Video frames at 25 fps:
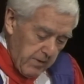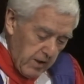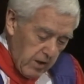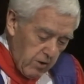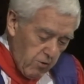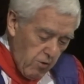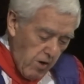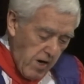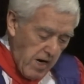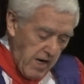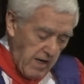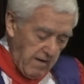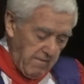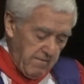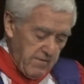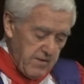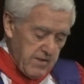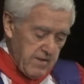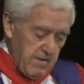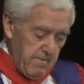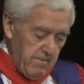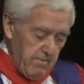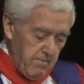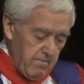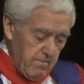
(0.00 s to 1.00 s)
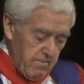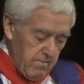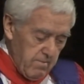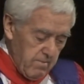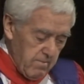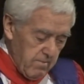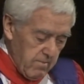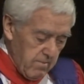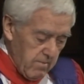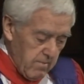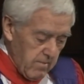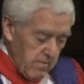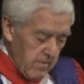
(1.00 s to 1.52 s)
graves.
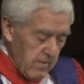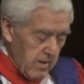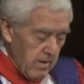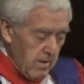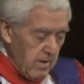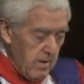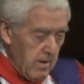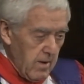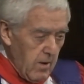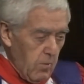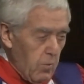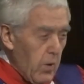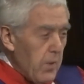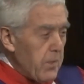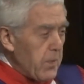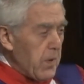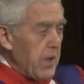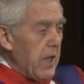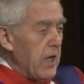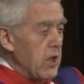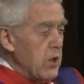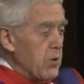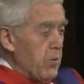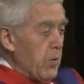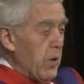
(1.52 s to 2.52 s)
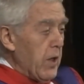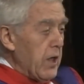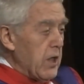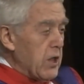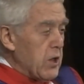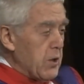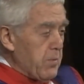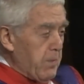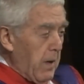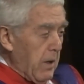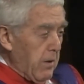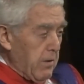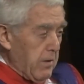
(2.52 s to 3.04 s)
What were those words
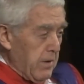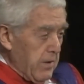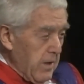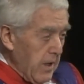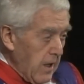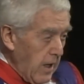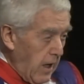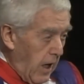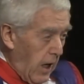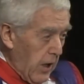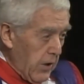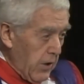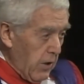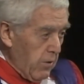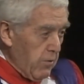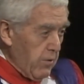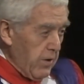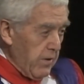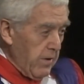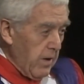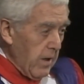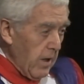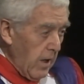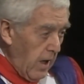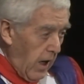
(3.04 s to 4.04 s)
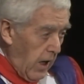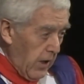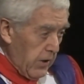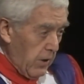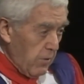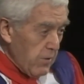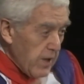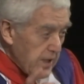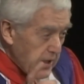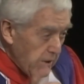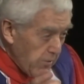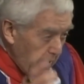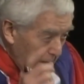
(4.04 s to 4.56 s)
spoken on the
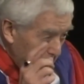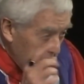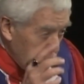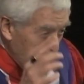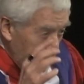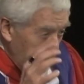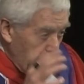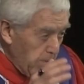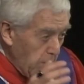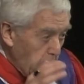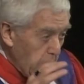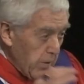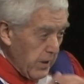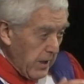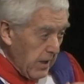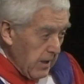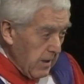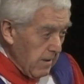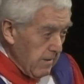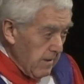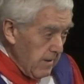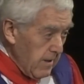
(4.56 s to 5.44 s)
resurrection morning?